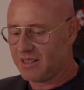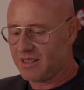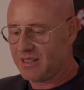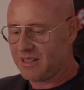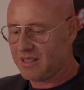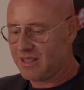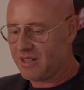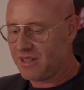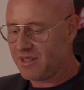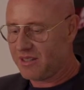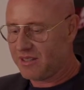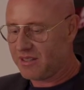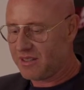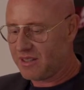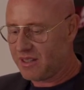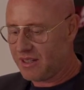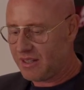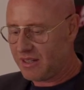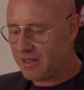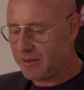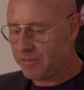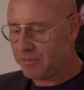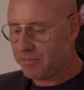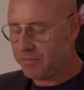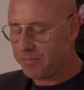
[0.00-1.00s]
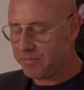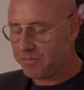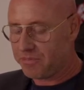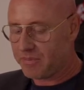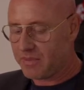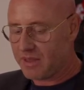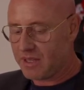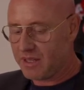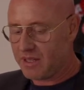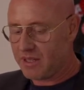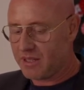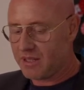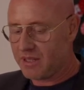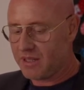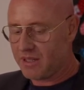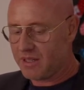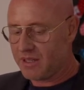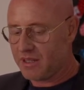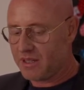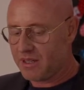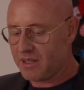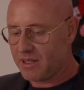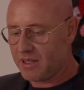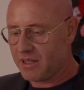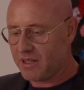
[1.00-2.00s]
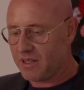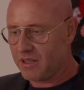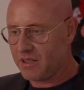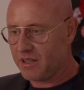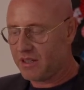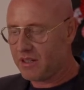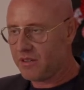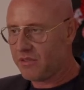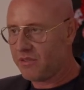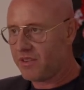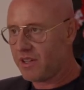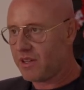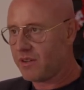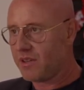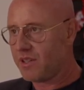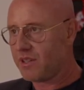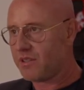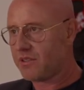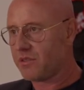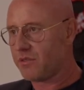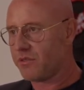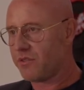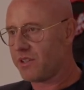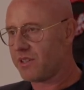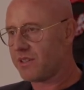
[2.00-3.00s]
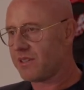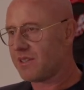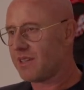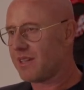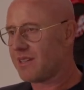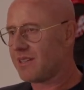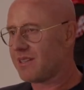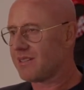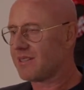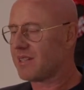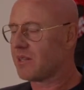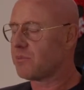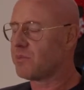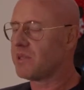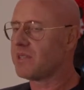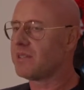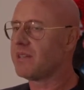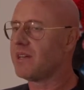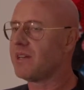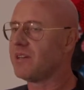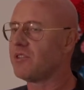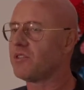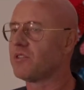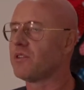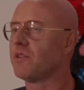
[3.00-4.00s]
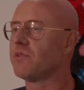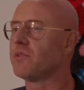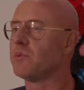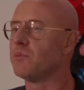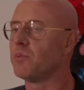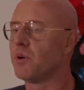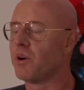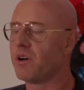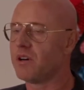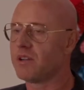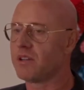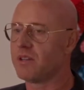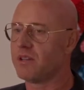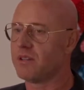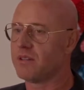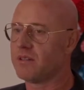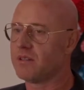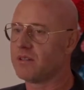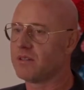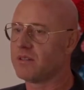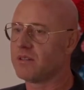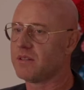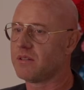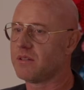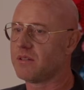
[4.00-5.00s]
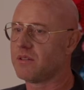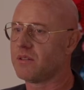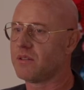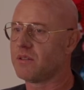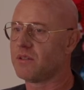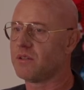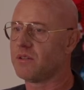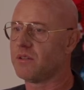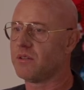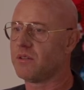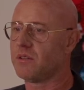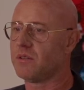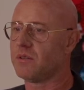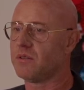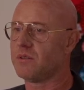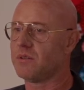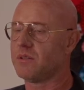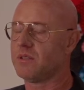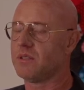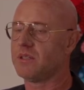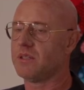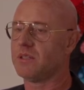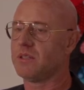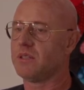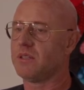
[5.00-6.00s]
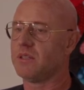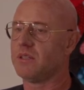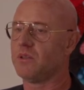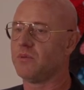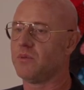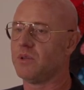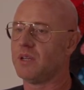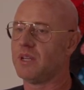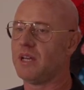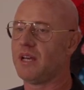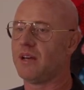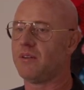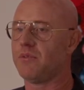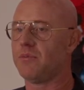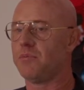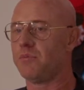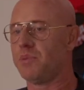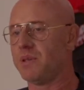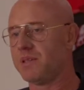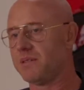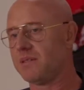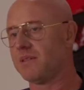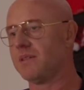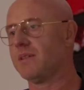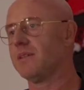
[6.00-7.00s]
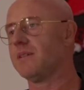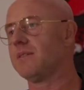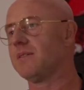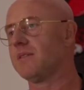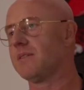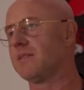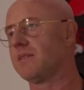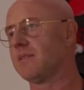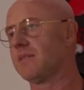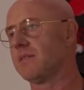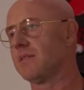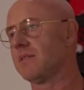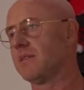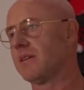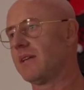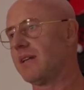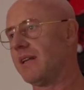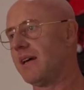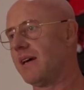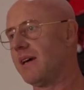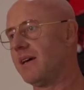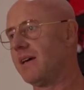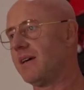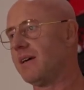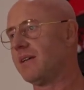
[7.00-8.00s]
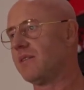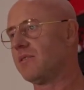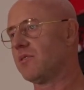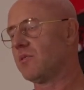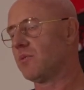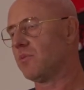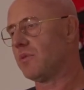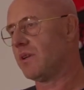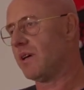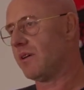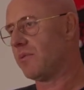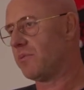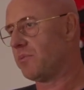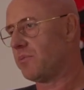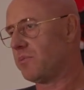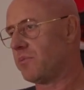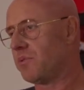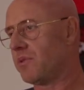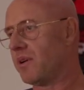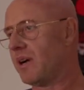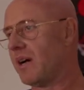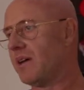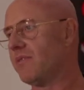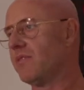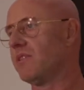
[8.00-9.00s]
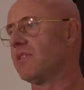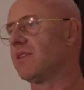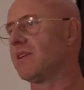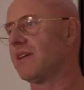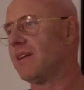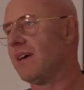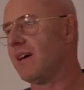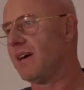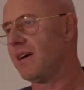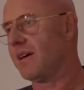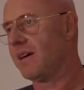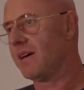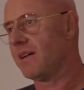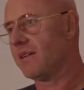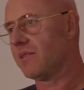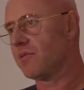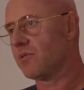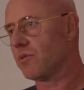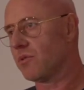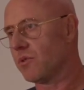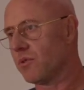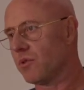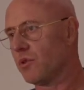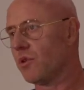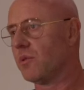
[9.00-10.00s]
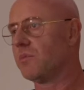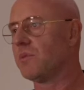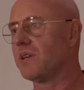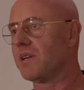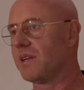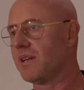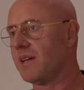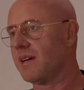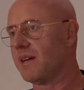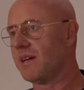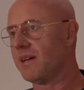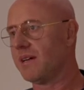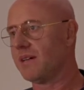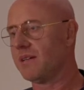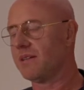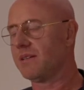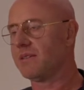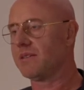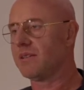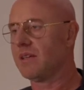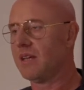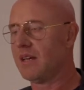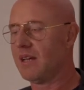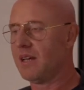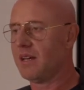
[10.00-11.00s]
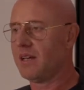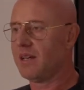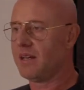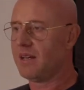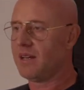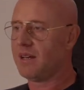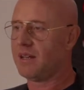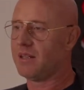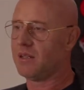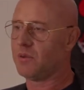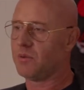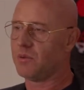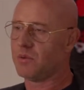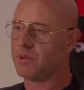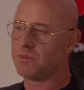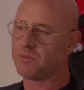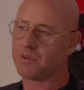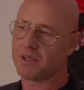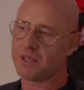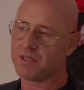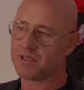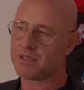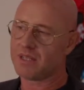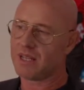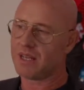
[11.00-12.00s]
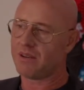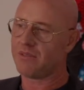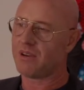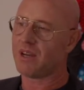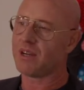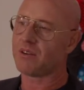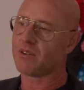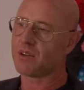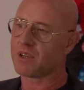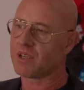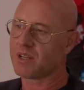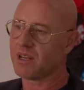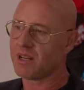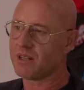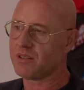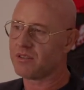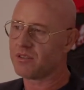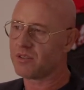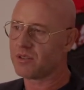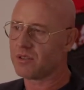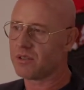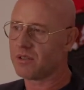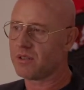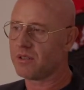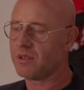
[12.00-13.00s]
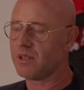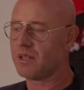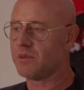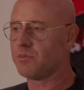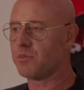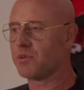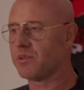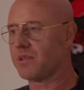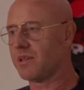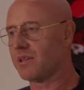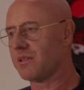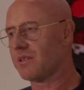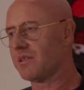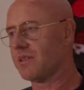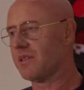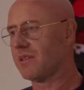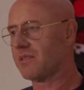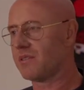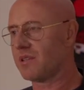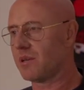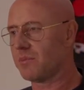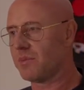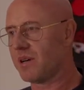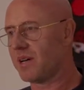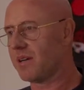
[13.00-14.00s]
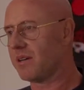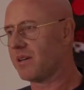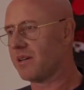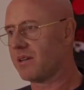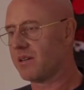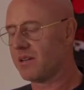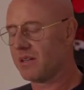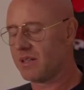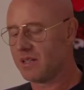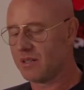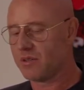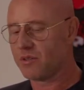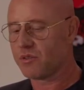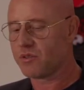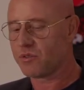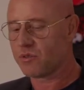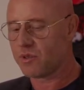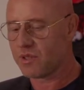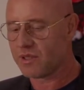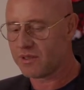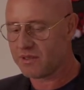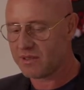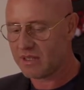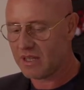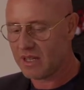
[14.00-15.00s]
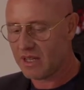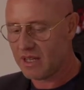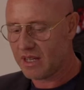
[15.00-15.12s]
There is another very sophisticated segmentation of the market. So you will have business clients, you will have private clients or normal clients, and you will potentially have agricultural and potentially some other industries.